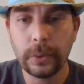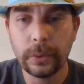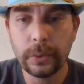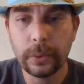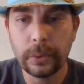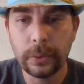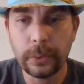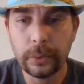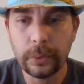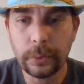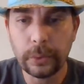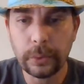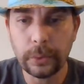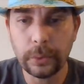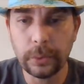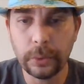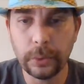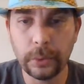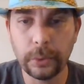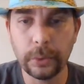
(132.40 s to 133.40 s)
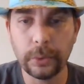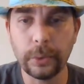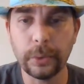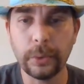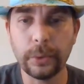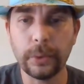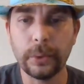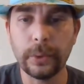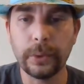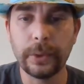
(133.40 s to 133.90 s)

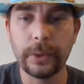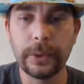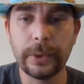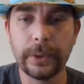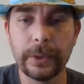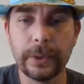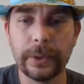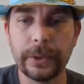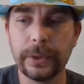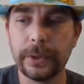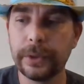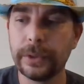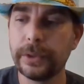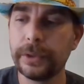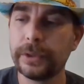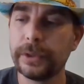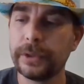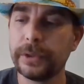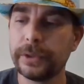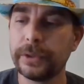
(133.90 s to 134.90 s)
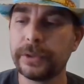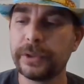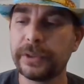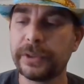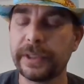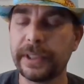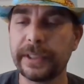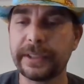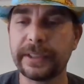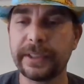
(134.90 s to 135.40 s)
Ooh, so
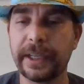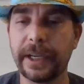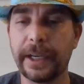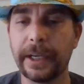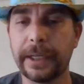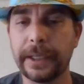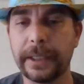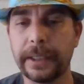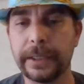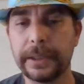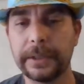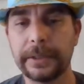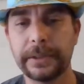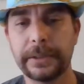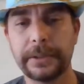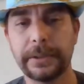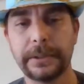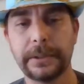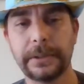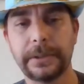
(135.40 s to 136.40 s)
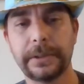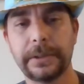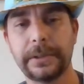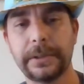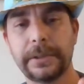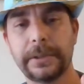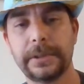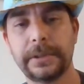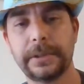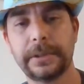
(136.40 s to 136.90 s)
that's kind of.
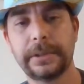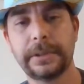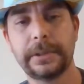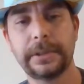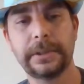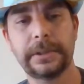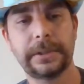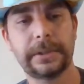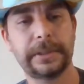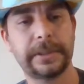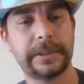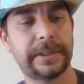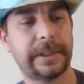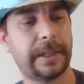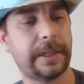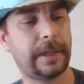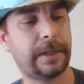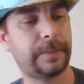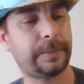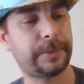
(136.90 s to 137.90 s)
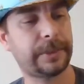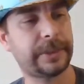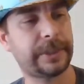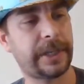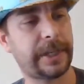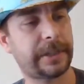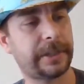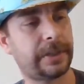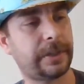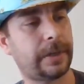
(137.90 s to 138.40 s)
It's got a little
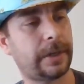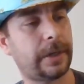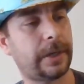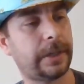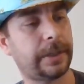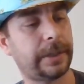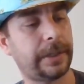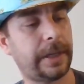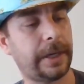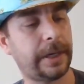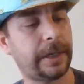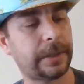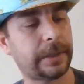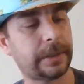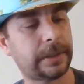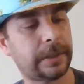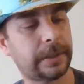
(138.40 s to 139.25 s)
protector on there.